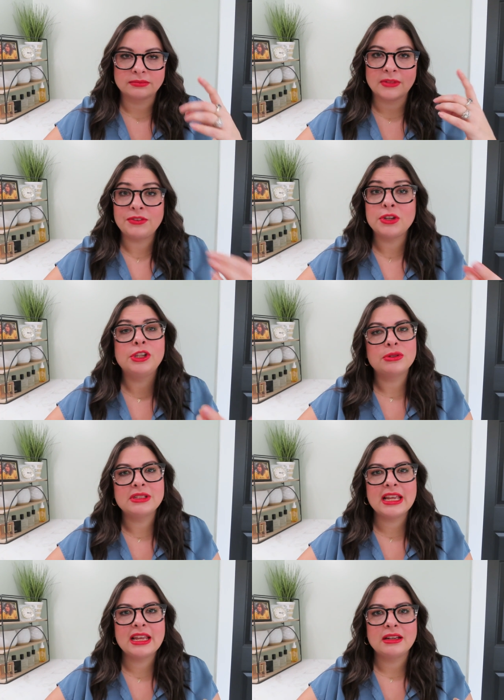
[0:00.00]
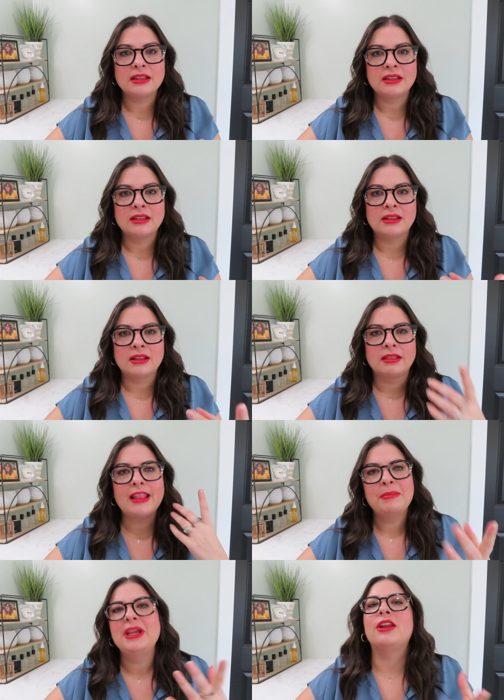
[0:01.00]
If you use it,
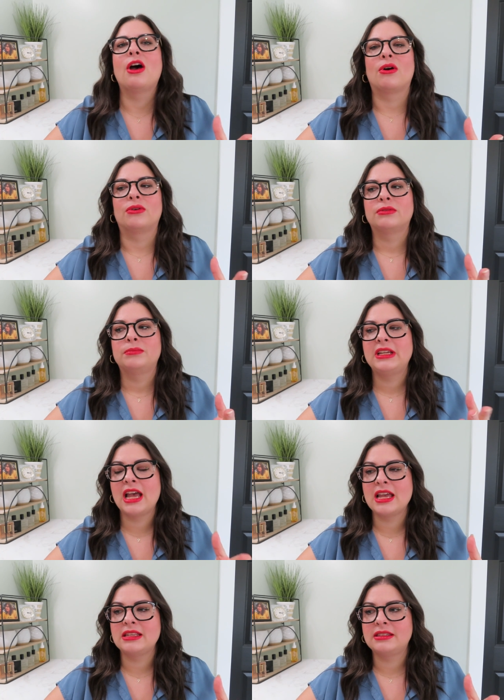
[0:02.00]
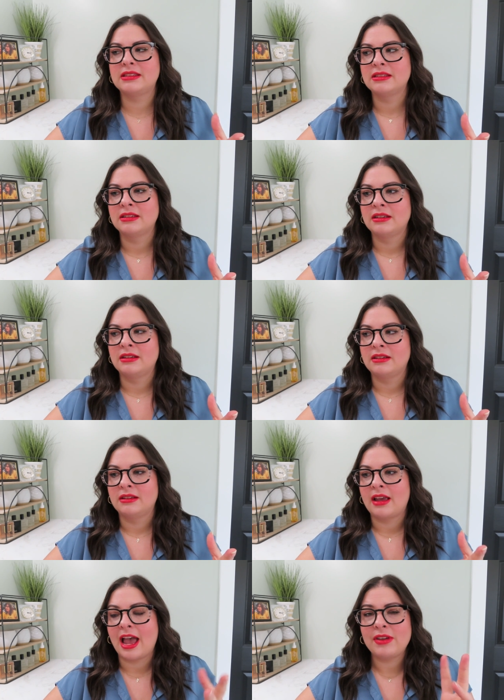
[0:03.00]
let me know, because
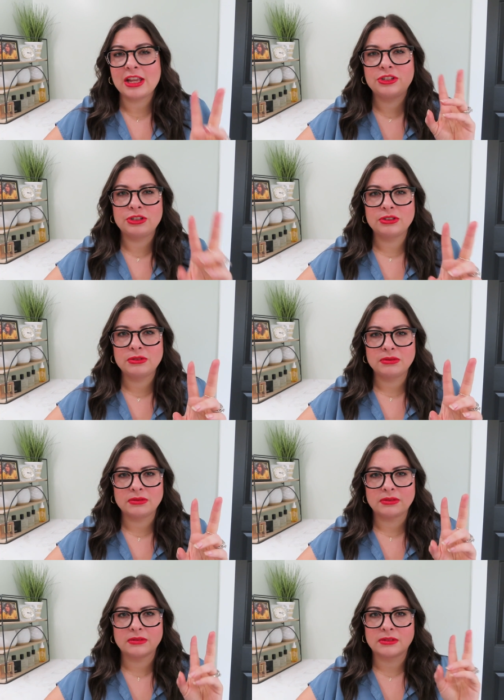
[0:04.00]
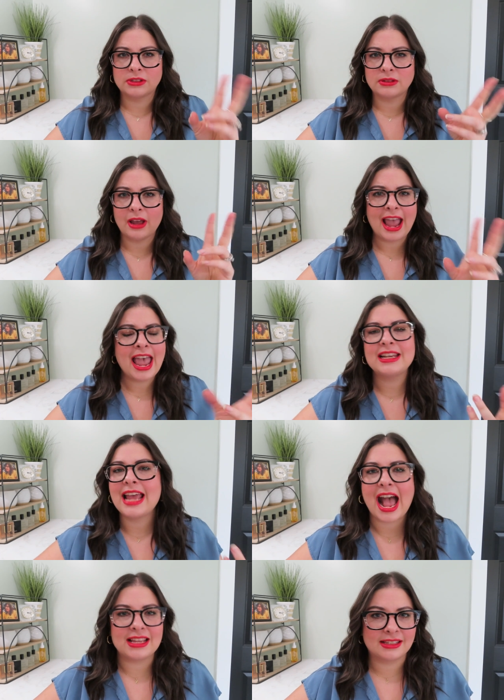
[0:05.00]
I had
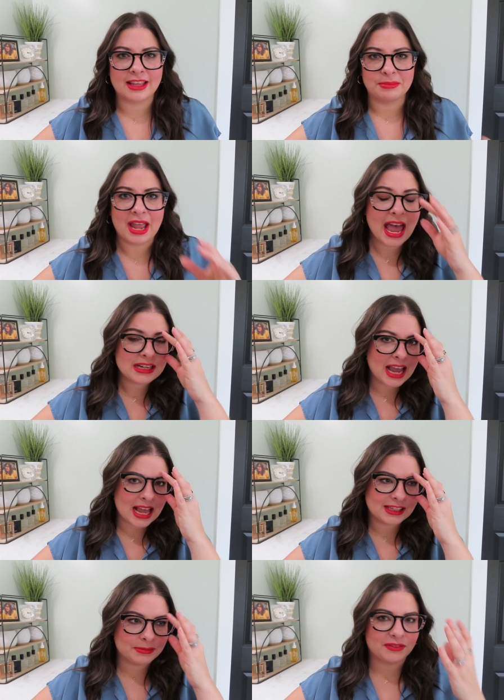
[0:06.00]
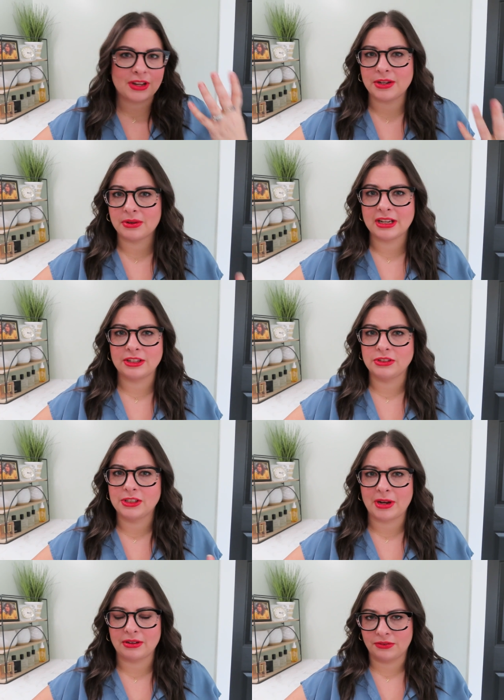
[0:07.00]
to ask them if anyone had
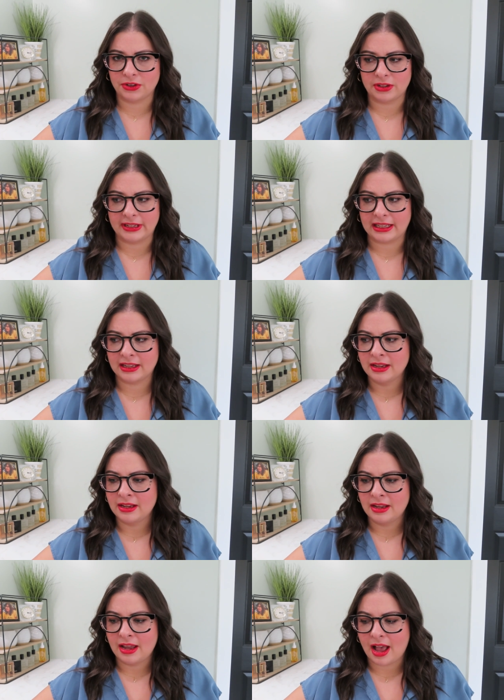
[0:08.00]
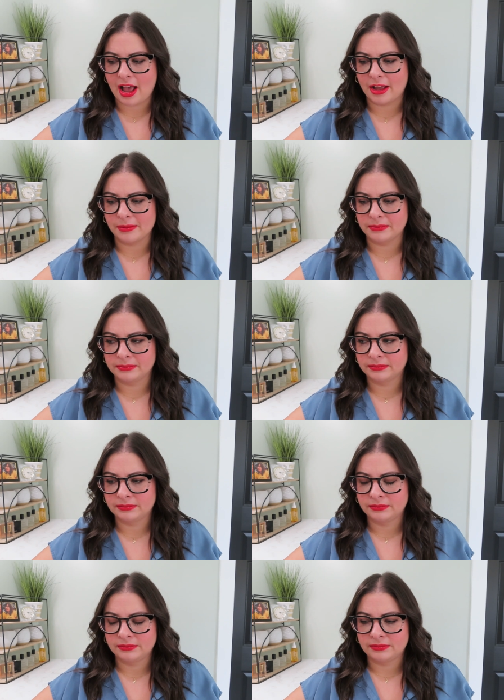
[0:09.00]
used my referral link
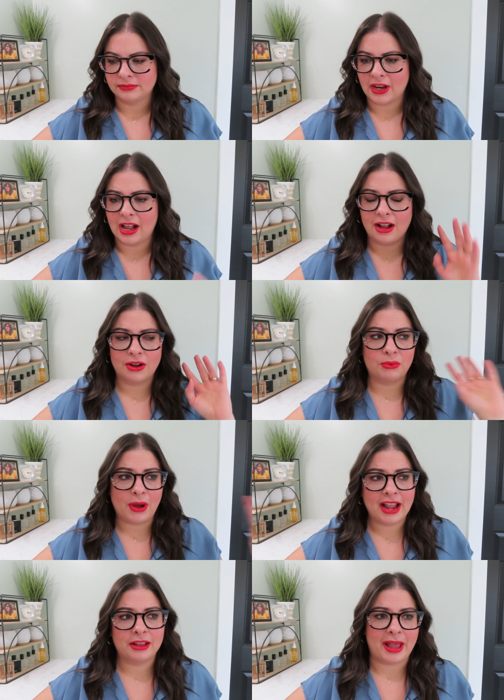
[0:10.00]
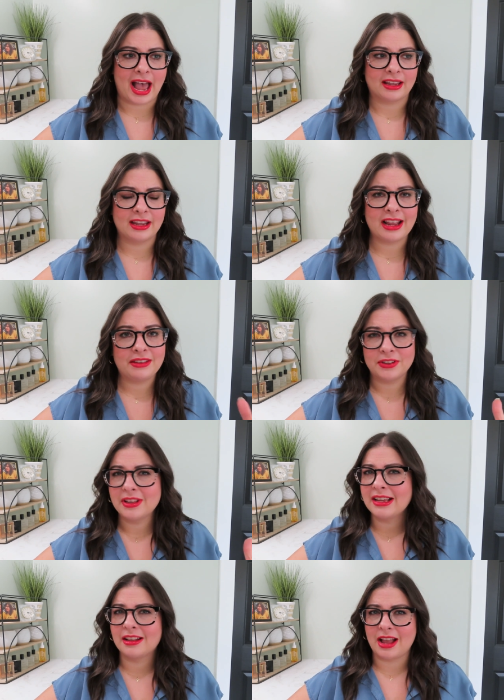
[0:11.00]
a while back, and I feel
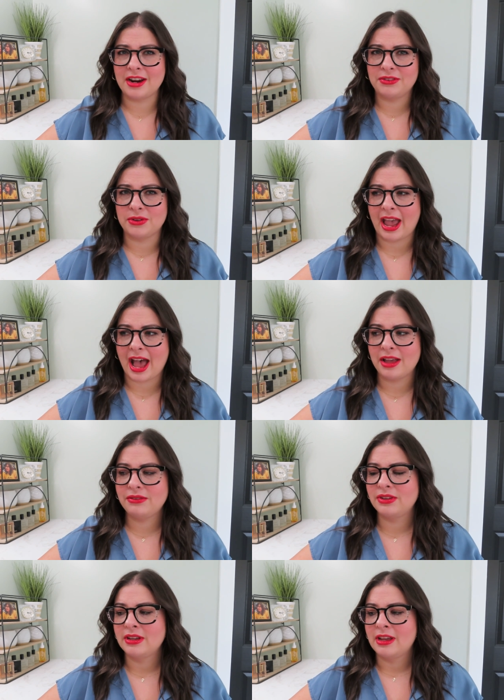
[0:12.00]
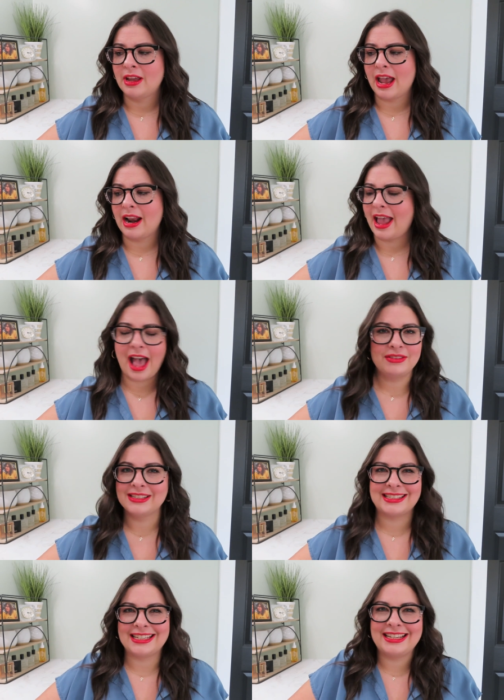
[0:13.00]
like a lot of you have, and I
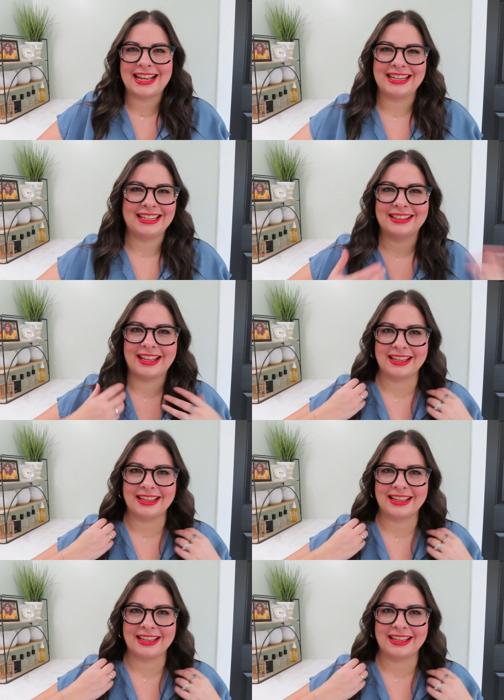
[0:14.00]
haven't seen any